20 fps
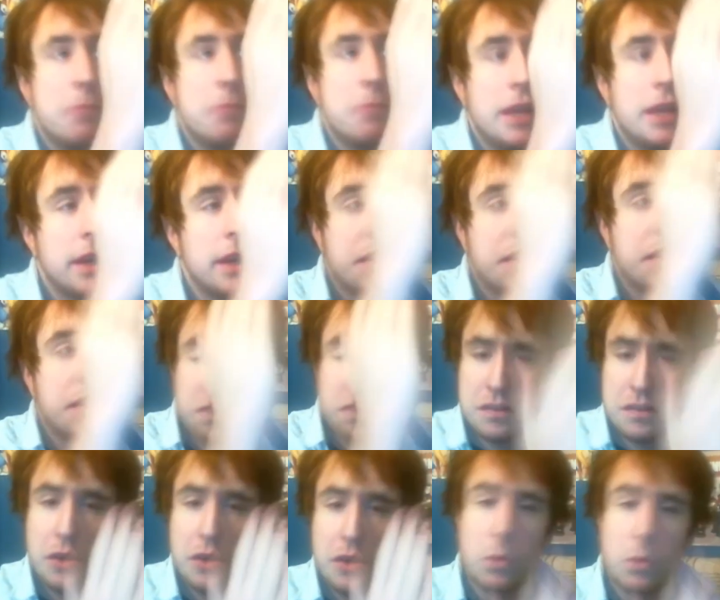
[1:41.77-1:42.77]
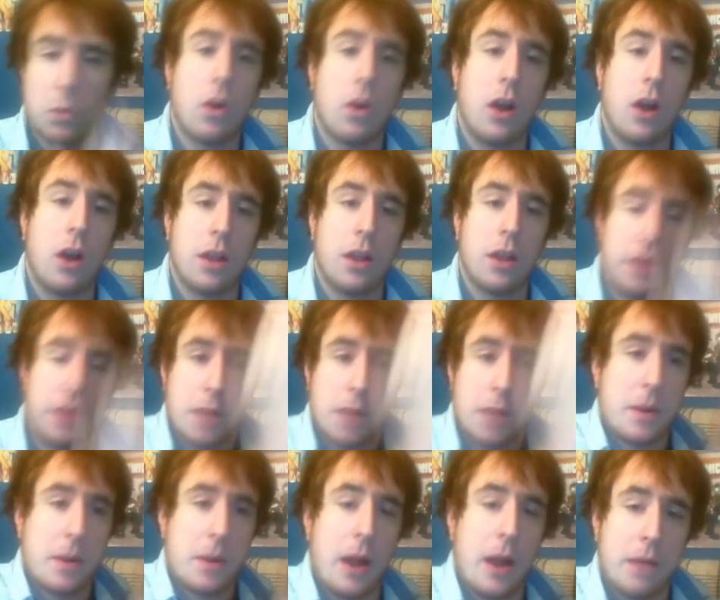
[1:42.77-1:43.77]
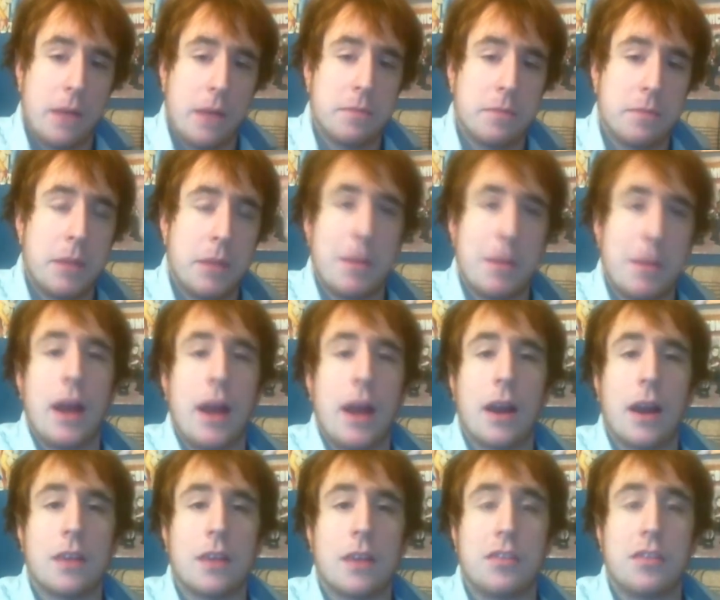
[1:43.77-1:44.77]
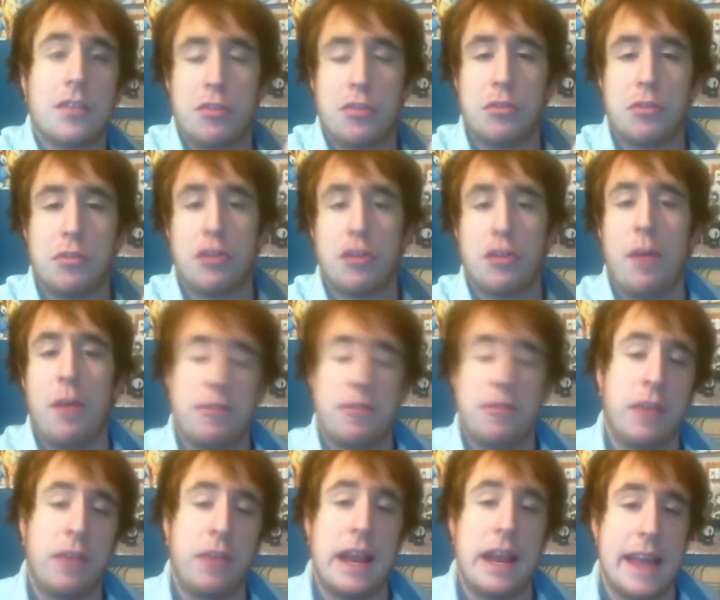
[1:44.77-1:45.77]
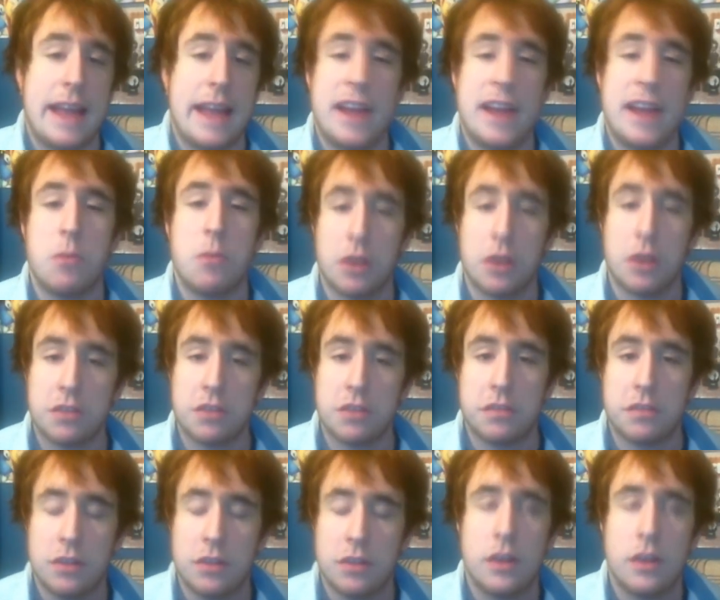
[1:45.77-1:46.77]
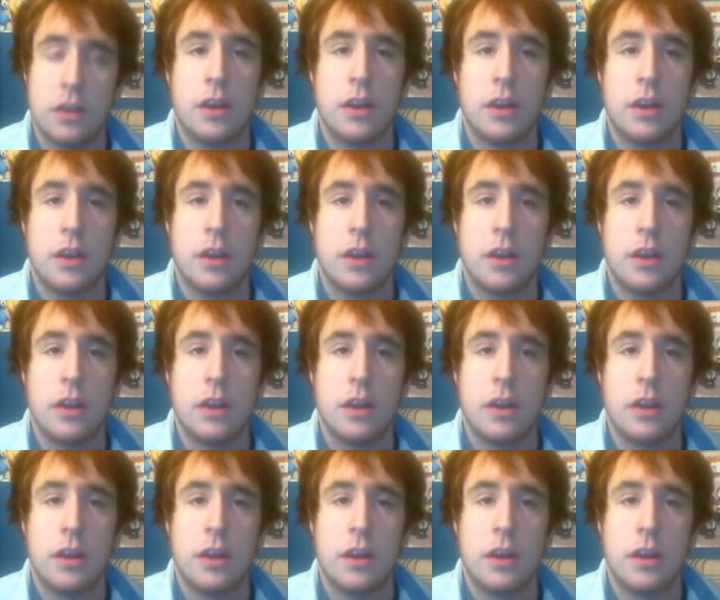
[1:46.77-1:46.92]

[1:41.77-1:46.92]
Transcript: me getting a steel rod in the upper half of my back to stop it from getting any worse.